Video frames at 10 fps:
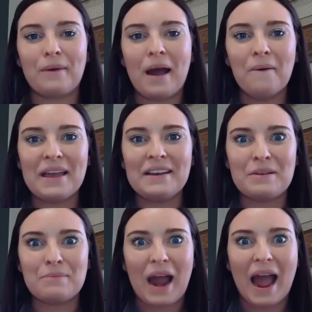grow in
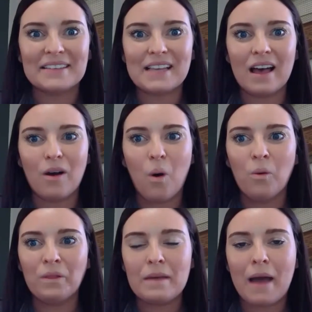Nebraska,
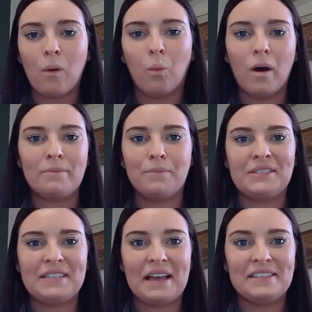only about
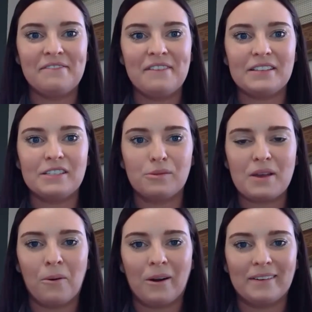1% of it is
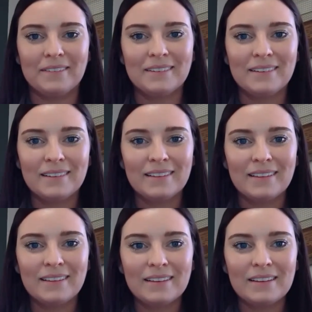sweet corn.
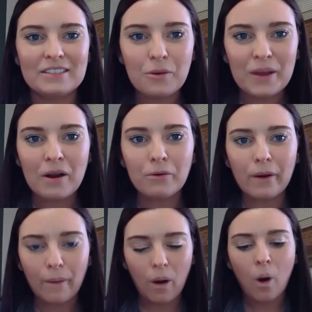So, we don't
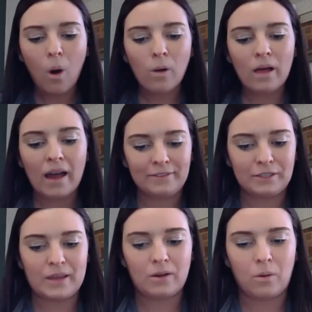grow a whole lot of
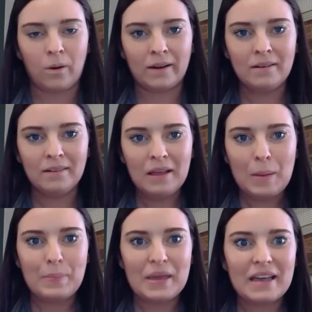sweet corn
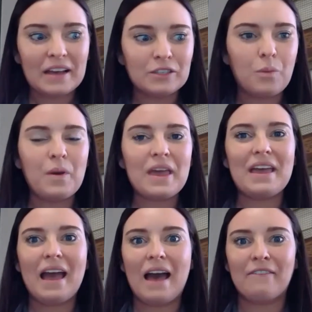because
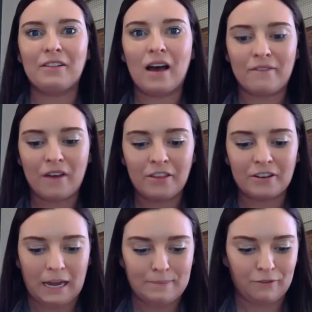we have a lot of other
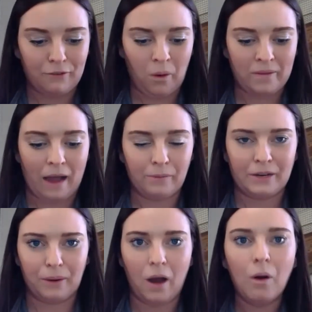types of corn that we
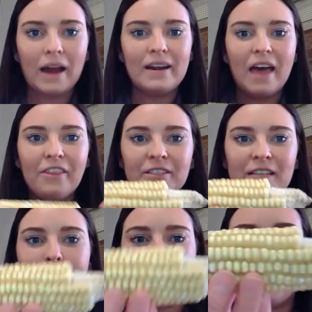grow. Another
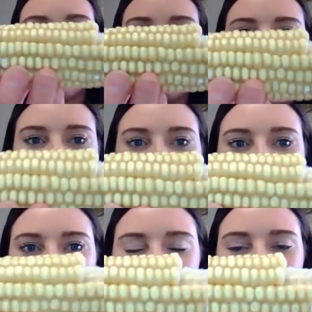type of corn we grow
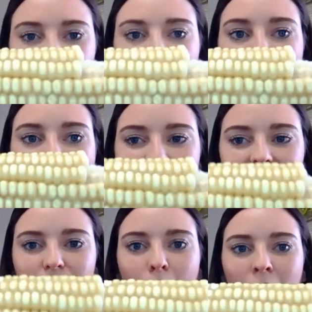is this
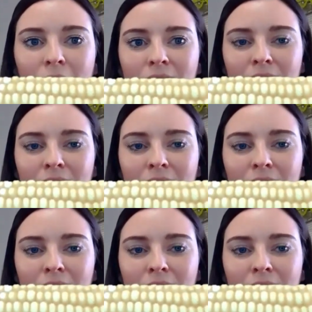white corn